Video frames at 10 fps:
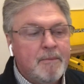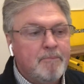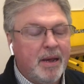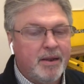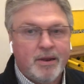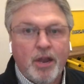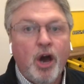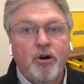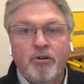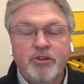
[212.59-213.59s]
But
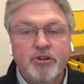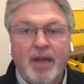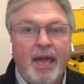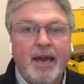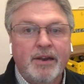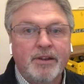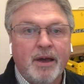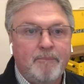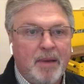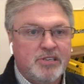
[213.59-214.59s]
no, you can't.
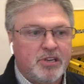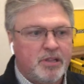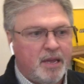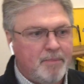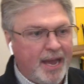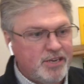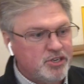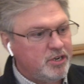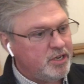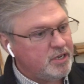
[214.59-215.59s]
Uh, basically,
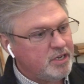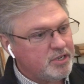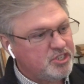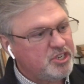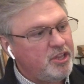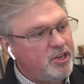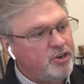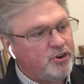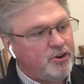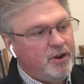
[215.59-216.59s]
imagine a, a
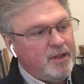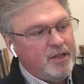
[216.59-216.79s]
cylinder."